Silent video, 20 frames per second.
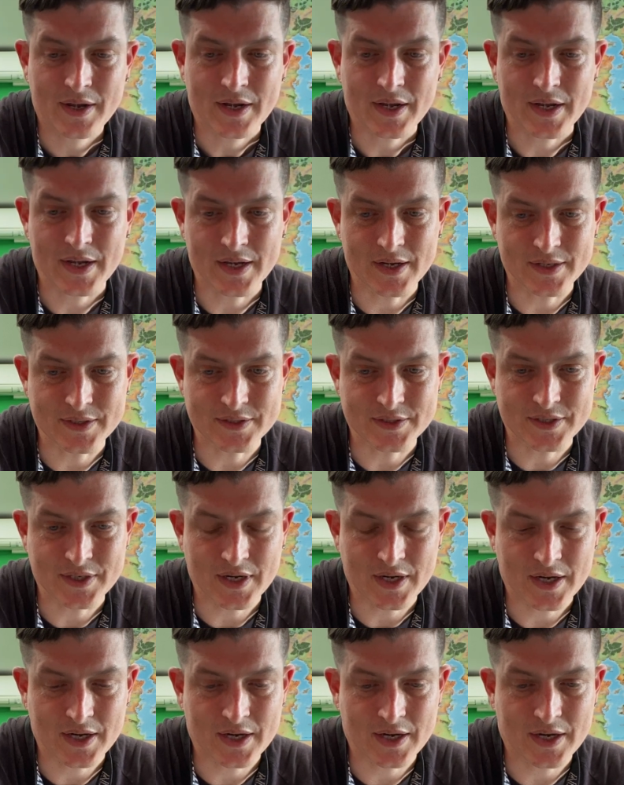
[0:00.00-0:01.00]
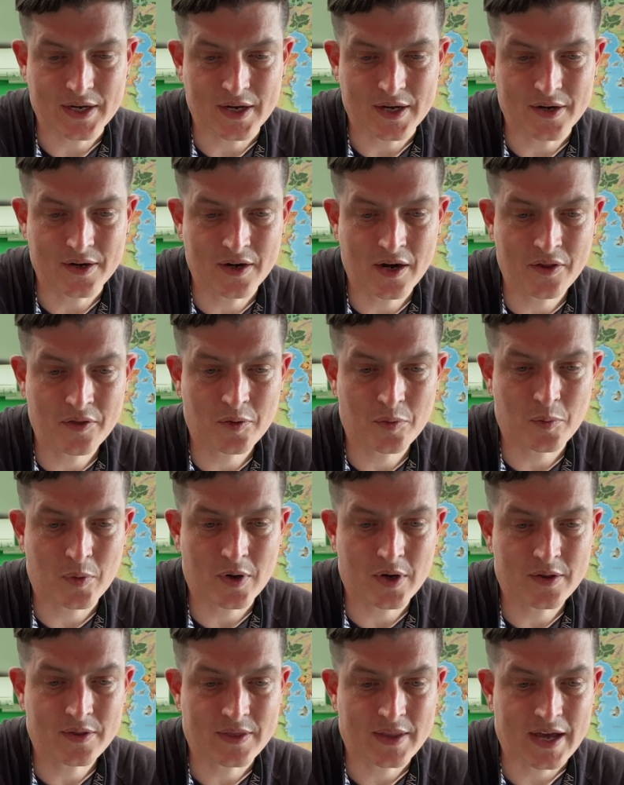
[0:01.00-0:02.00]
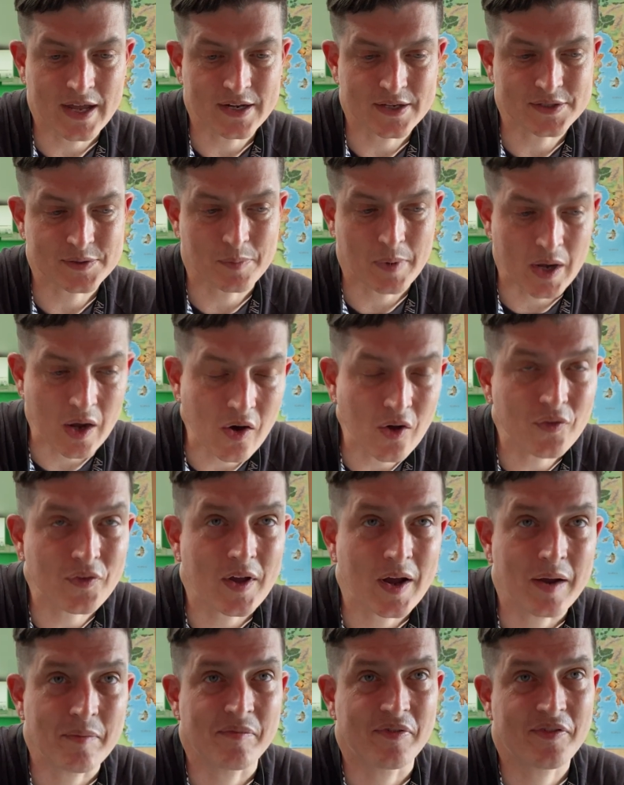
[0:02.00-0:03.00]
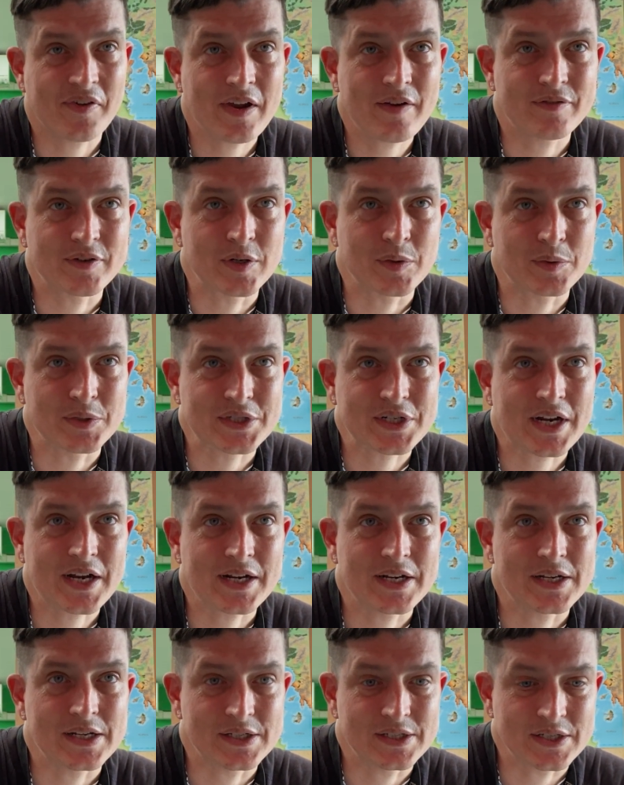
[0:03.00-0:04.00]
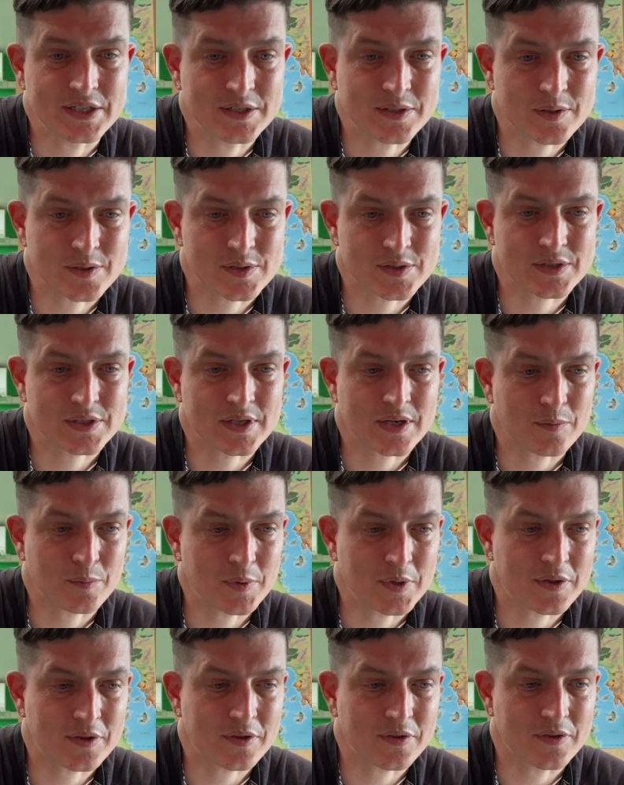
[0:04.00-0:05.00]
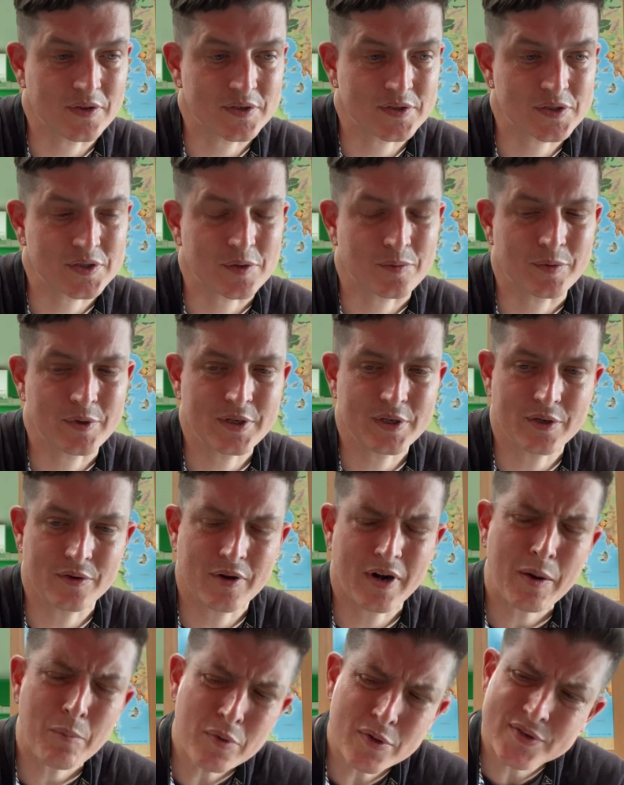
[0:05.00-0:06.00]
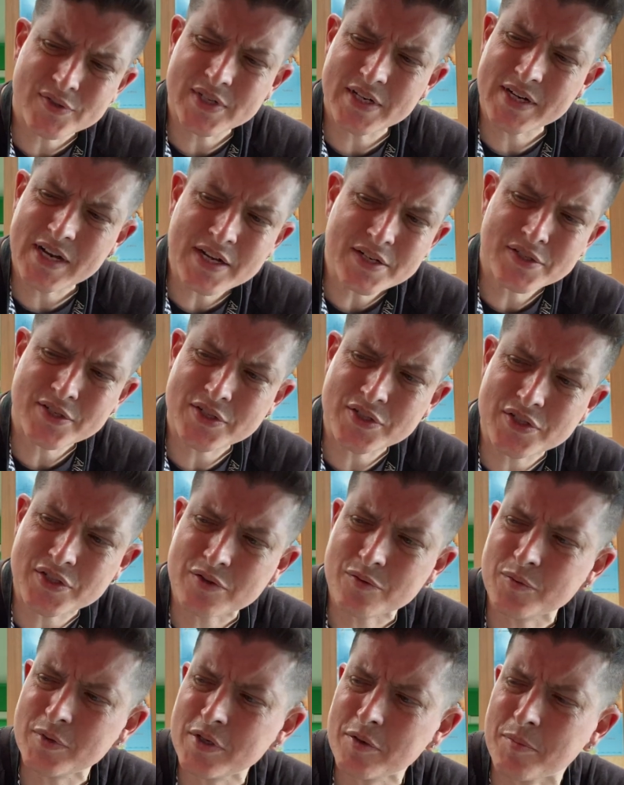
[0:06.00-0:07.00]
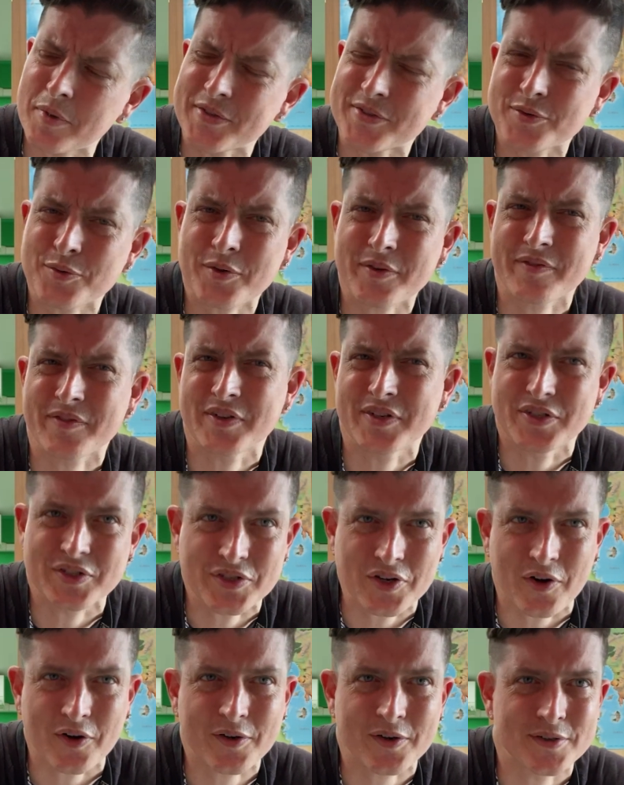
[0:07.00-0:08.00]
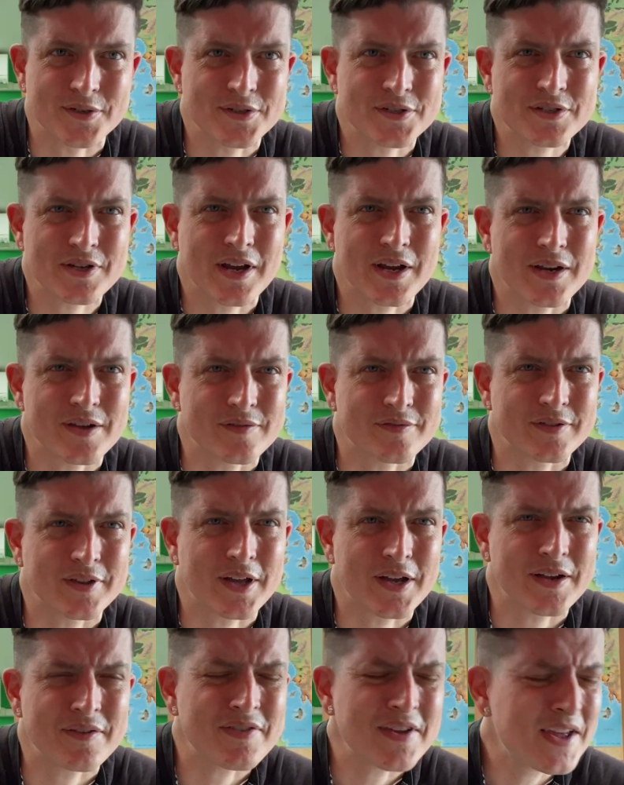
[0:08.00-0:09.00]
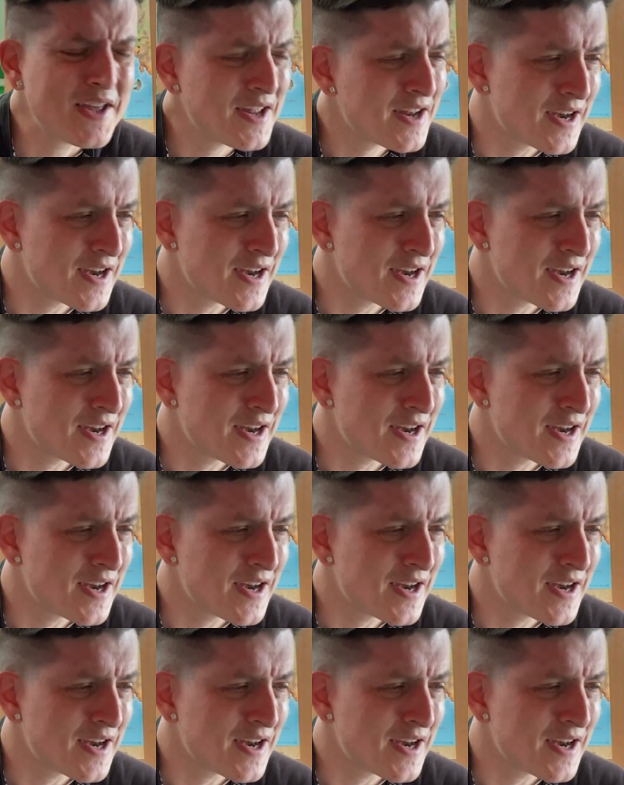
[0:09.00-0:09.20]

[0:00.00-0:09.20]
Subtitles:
And another one that is my all-time favorite, which kind of deals with the surreal. And I will say not just surreal, but sort of the darker side of life.